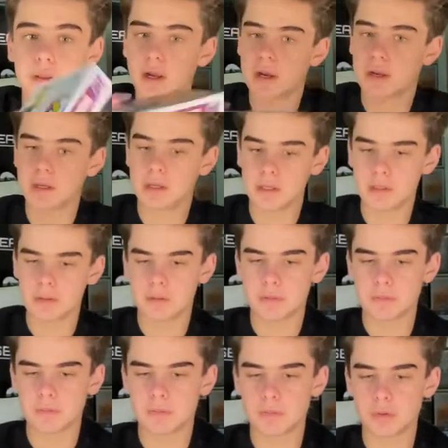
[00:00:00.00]

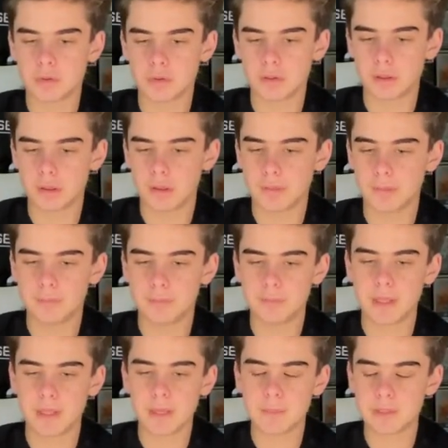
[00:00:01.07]

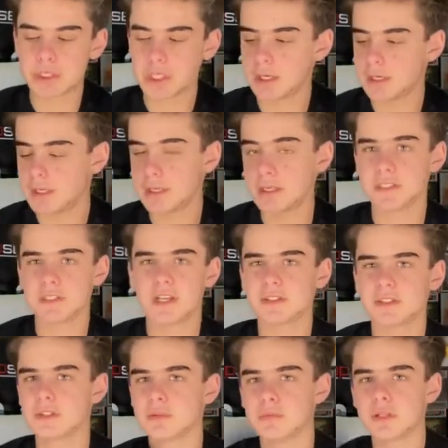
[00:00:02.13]
Damage on it is
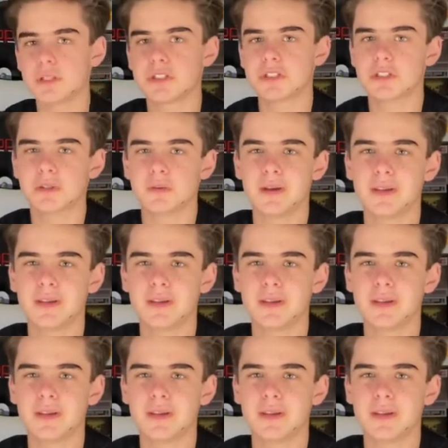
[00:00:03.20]
not too much.